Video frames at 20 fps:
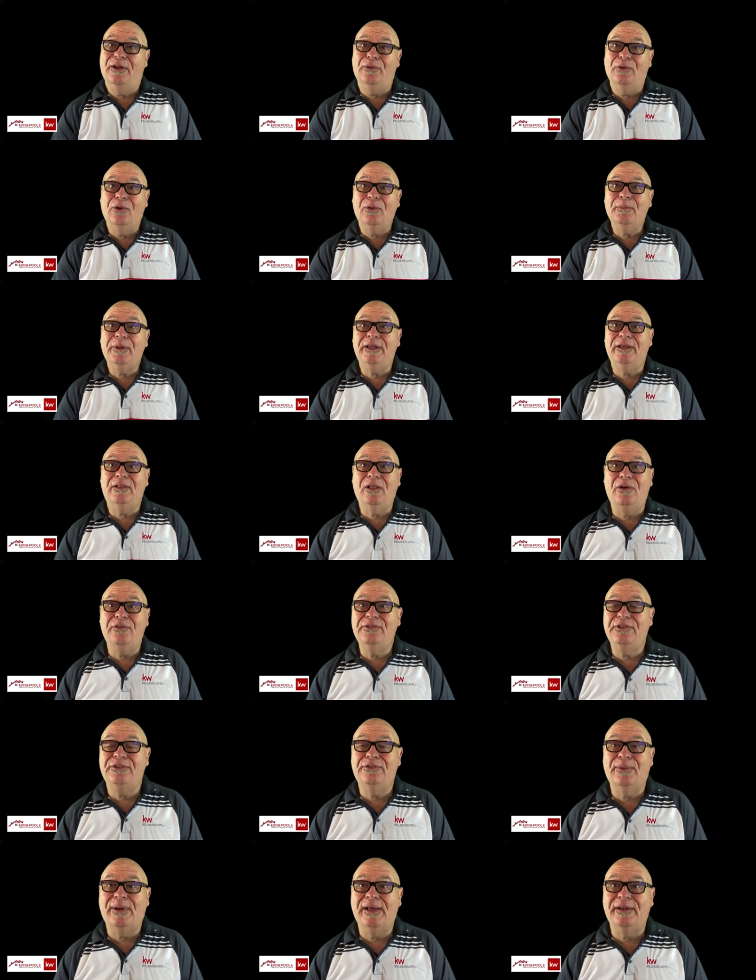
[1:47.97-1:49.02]
normally
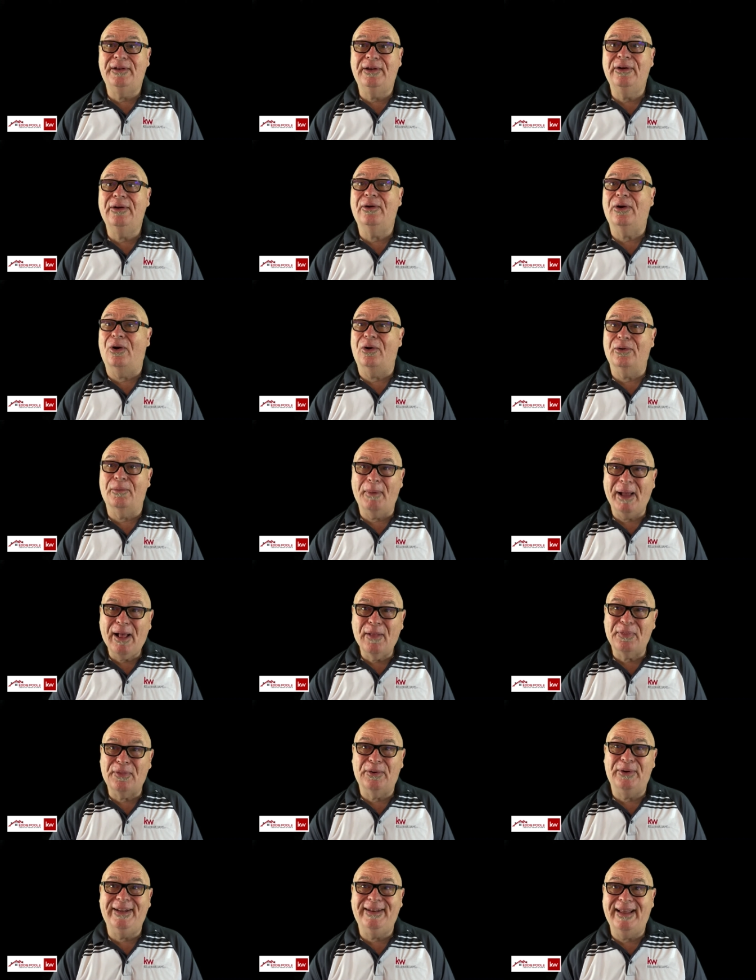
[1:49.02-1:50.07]
closings around here are about
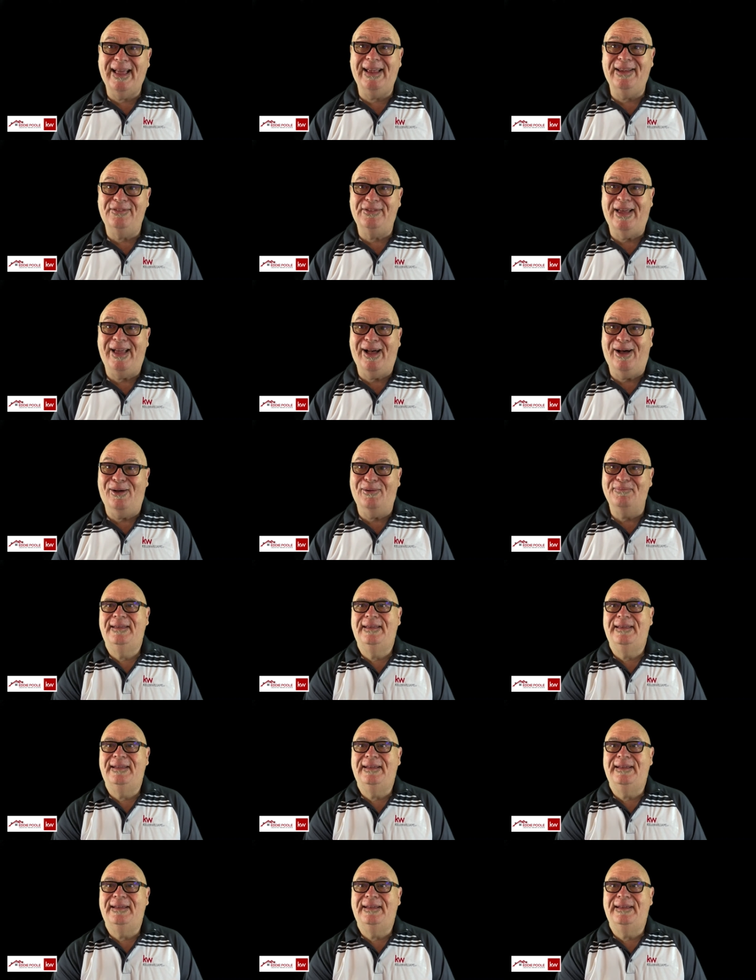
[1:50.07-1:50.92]
30 days out.